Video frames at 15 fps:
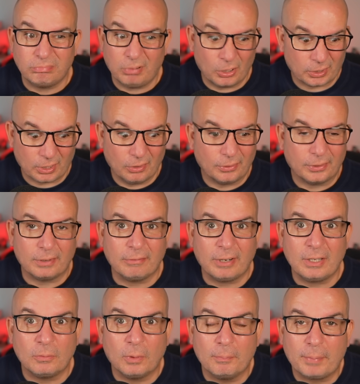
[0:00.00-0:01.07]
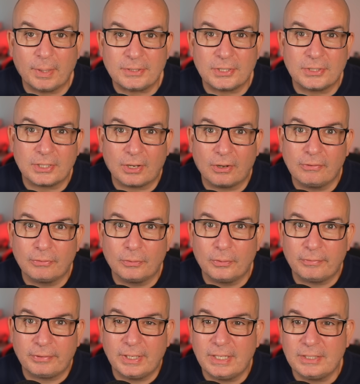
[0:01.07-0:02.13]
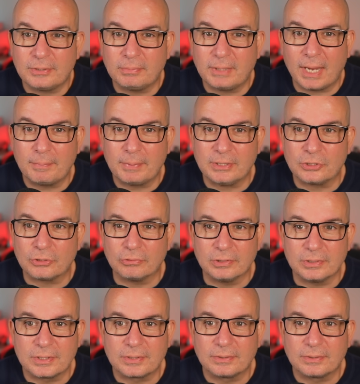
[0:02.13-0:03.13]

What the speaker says: I can't think of anyone better to go for if you need some gap insurance.